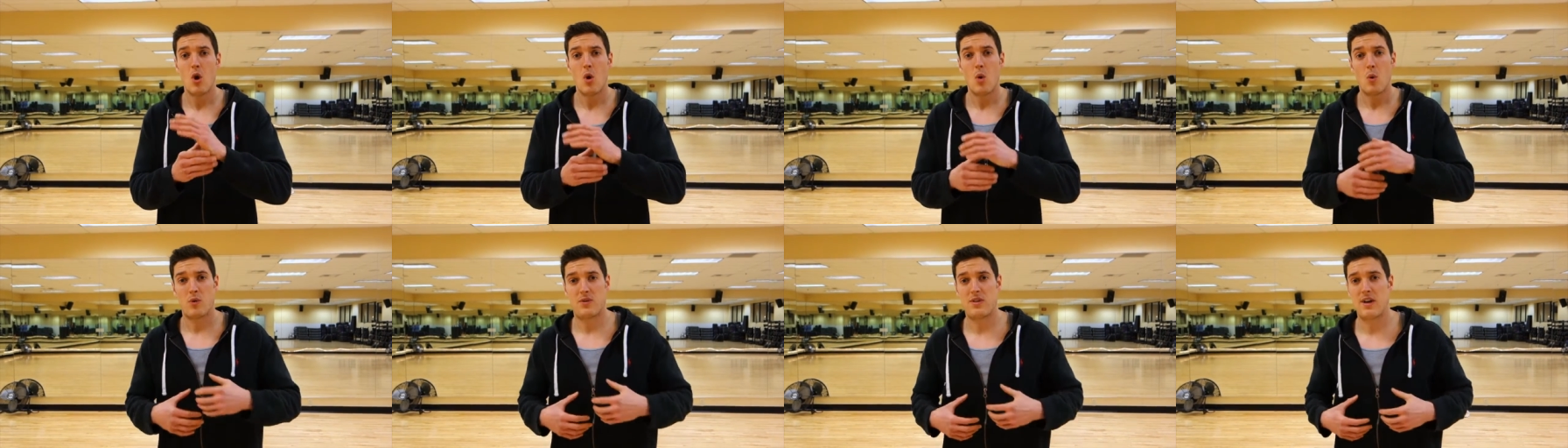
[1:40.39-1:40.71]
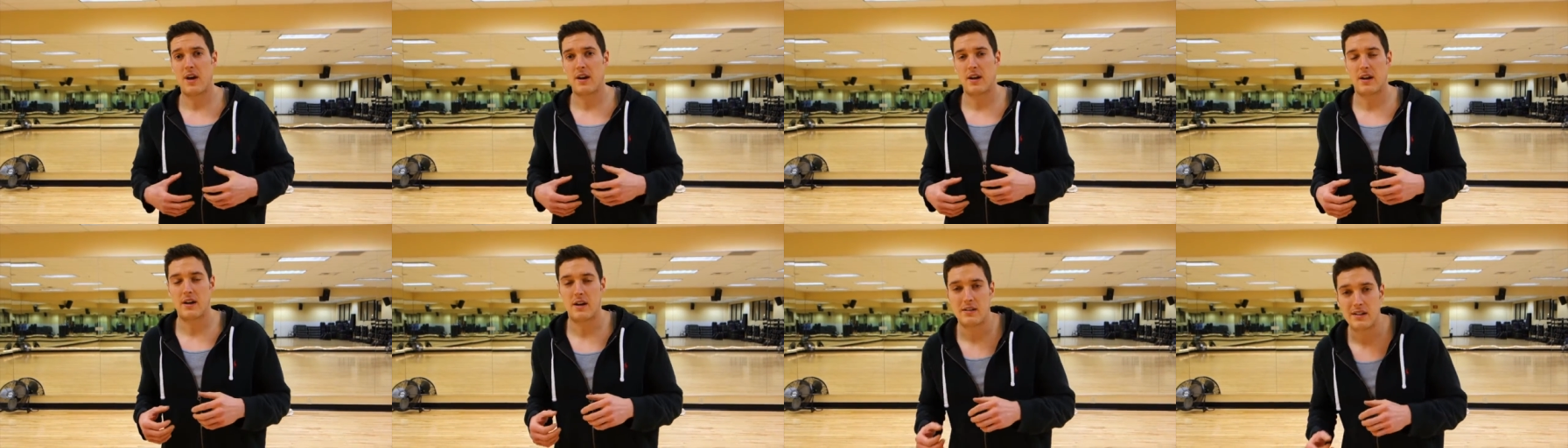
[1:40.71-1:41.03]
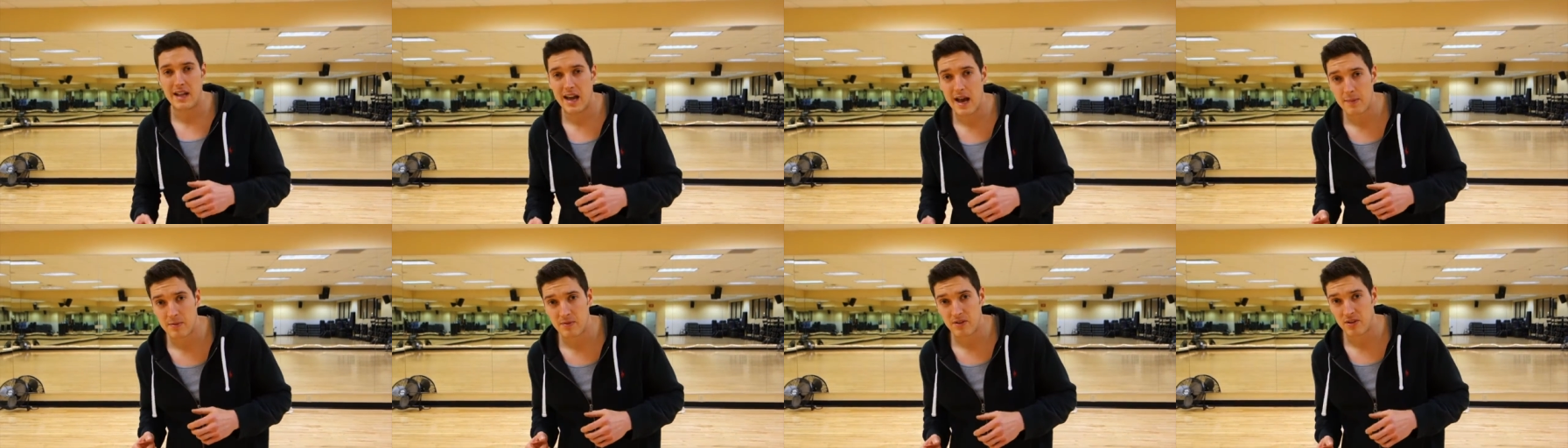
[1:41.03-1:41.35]
without it
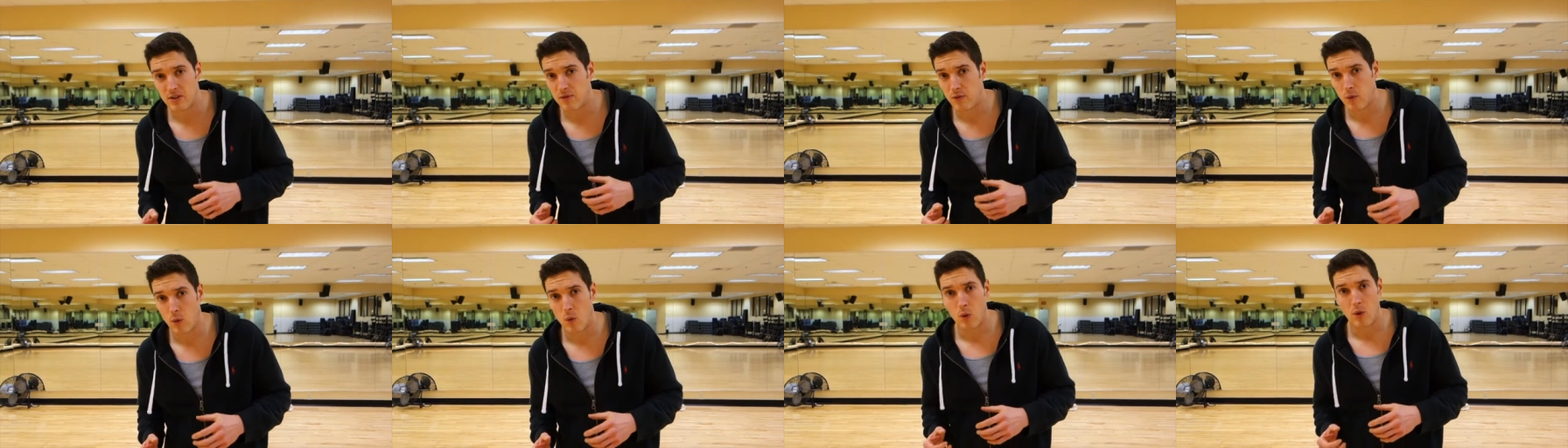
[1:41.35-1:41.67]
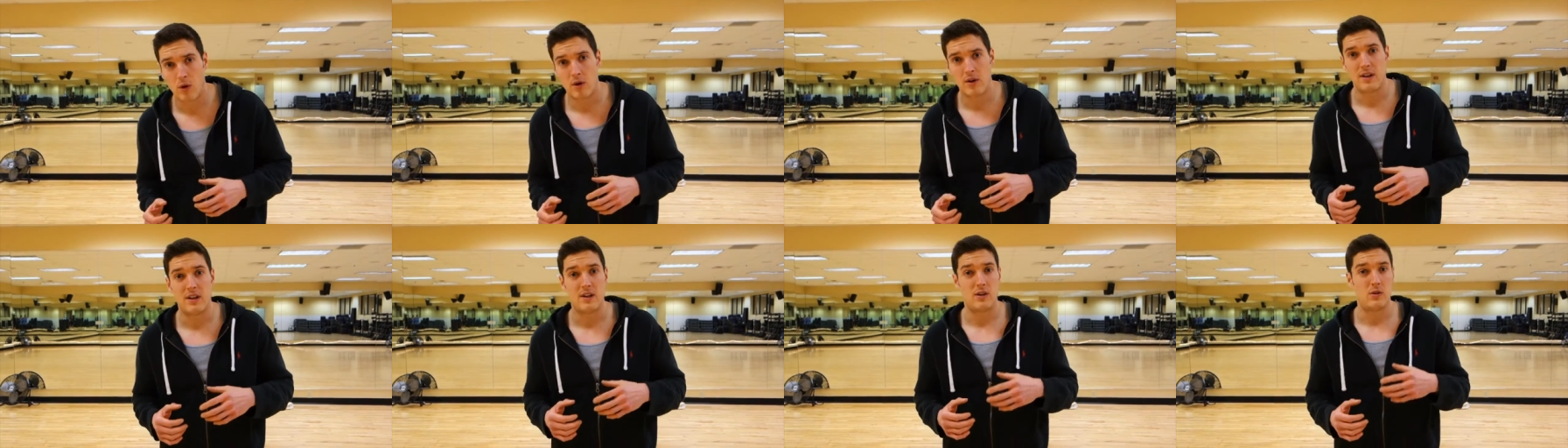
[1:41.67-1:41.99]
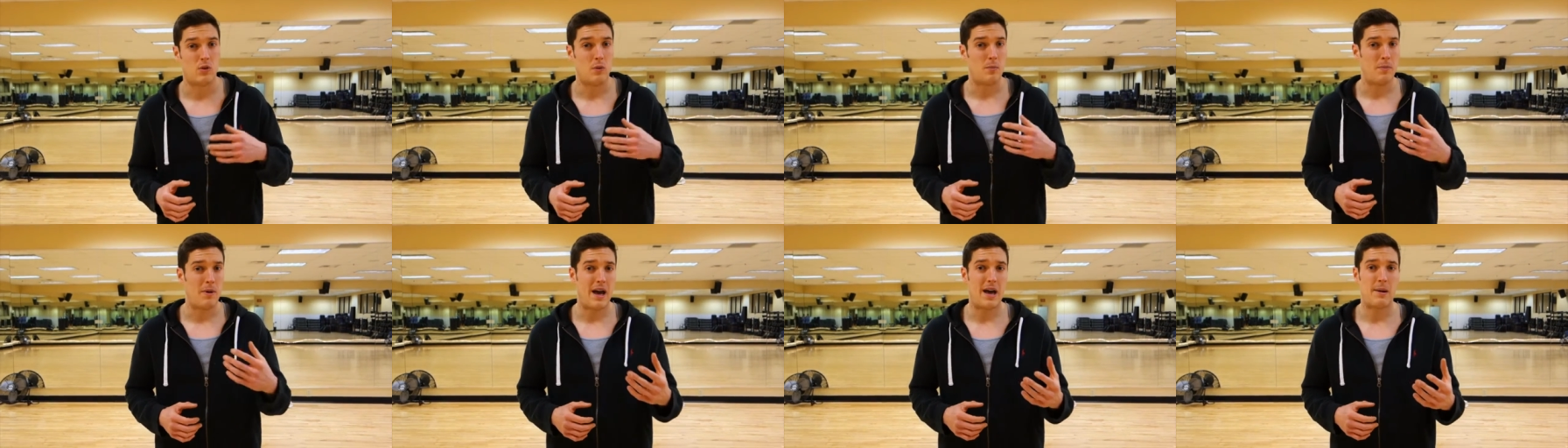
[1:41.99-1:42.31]
collapsing forward
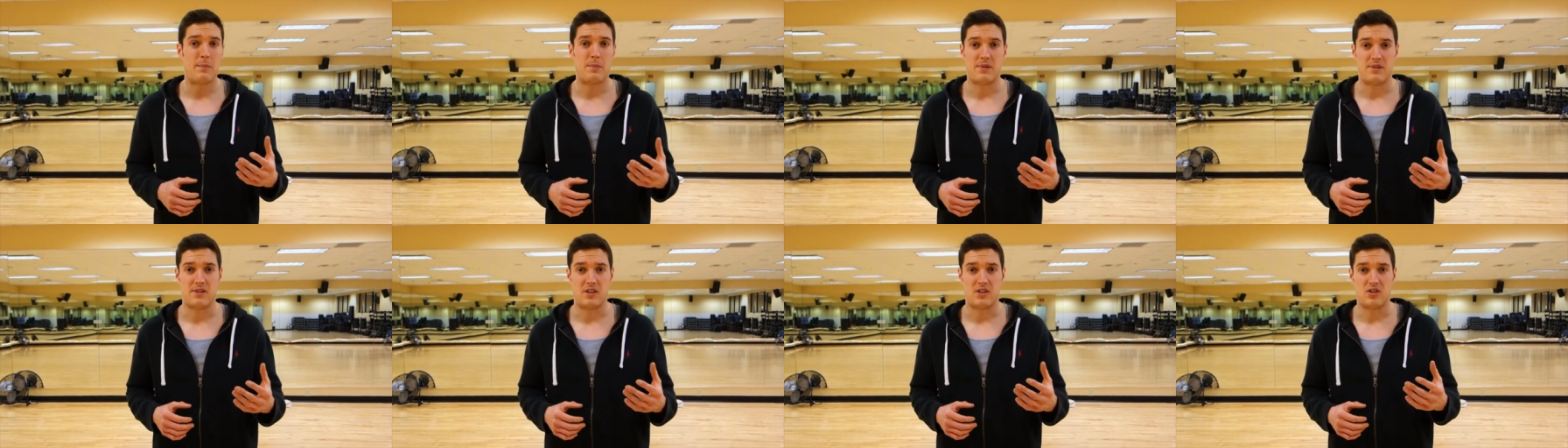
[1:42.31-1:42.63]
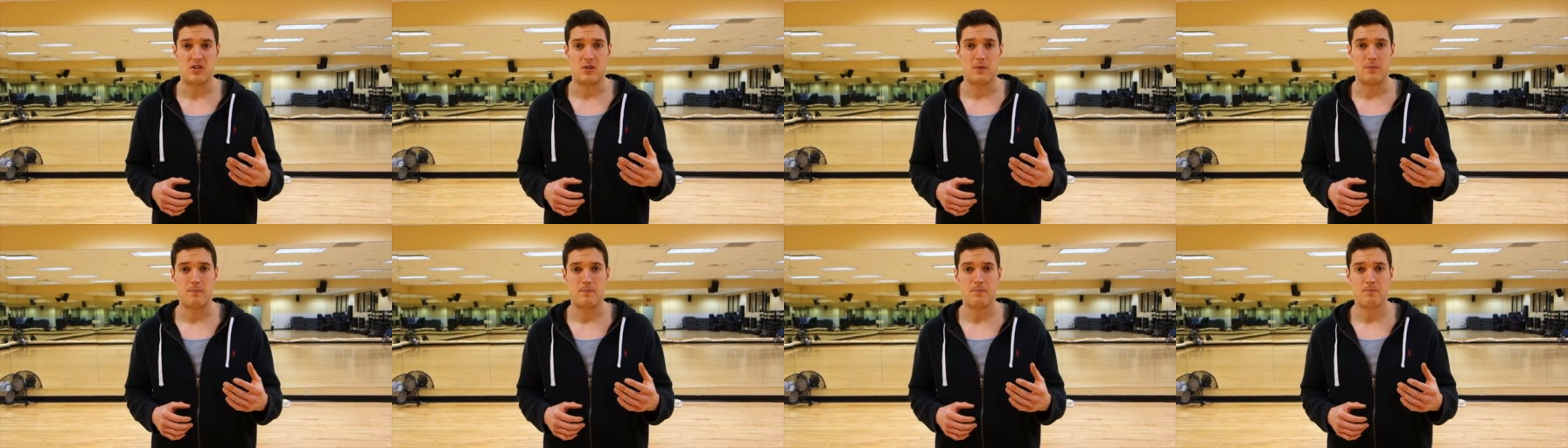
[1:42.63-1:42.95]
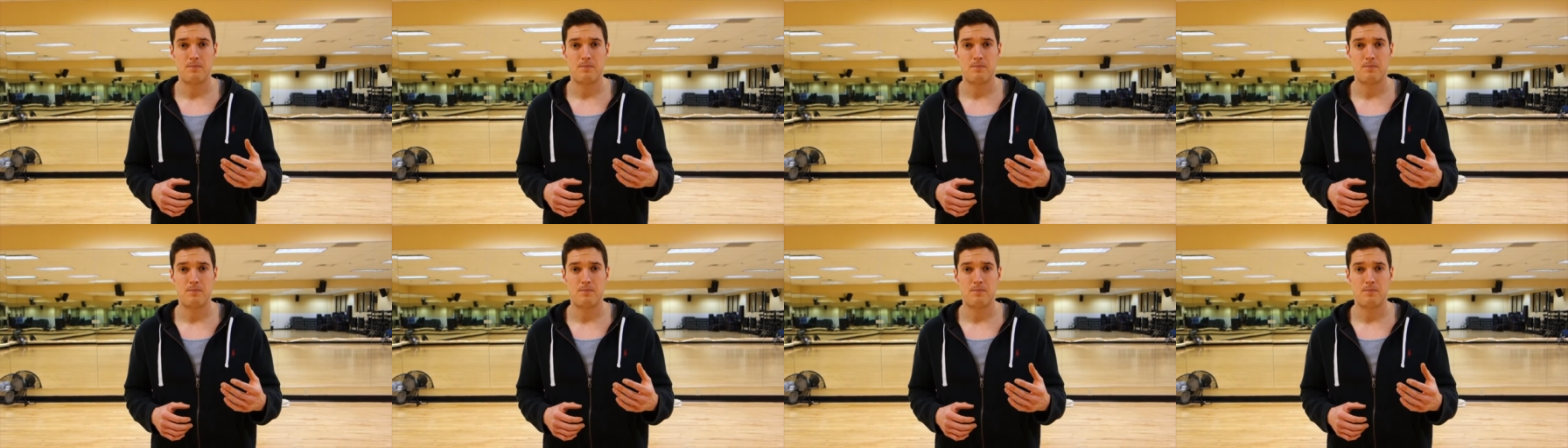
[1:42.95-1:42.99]
into a bad position.